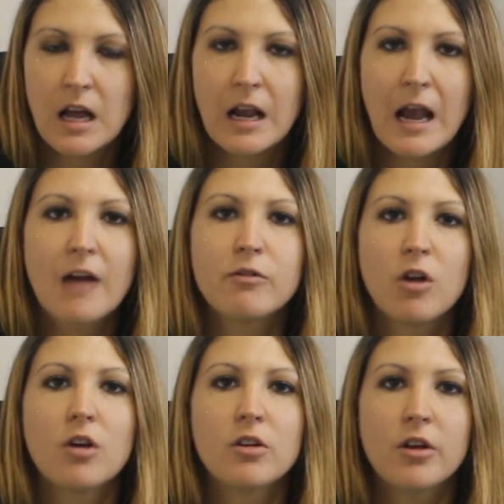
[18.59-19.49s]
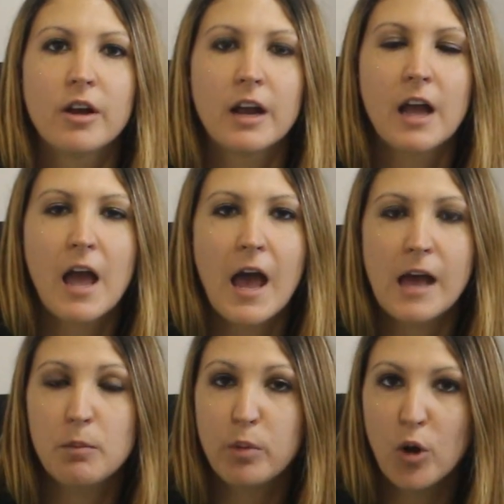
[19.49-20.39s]
lifelong learning,
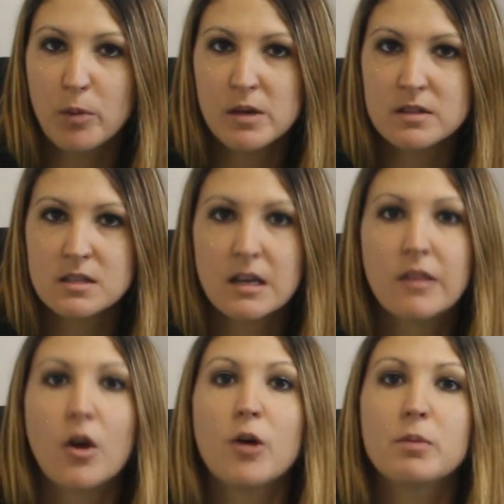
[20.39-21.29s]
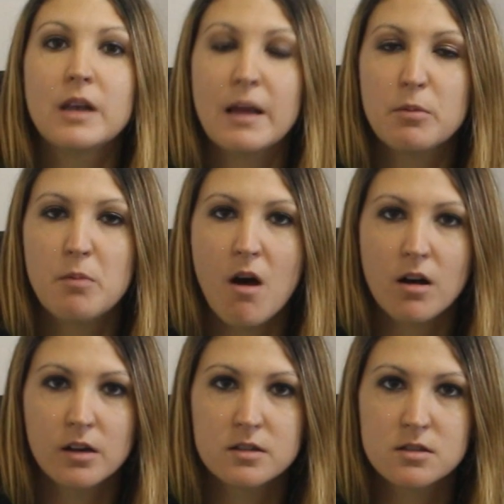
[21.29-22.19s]
and employment in the open labour
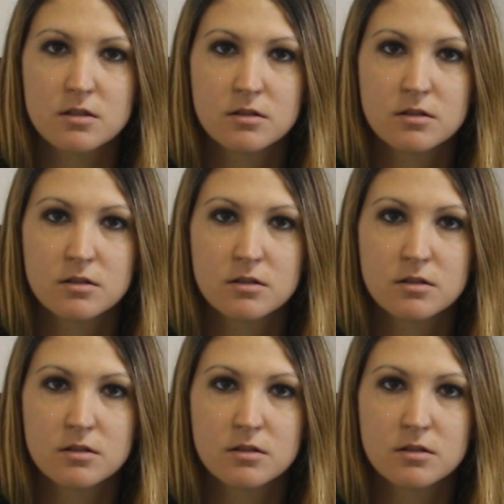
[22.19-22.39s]
market.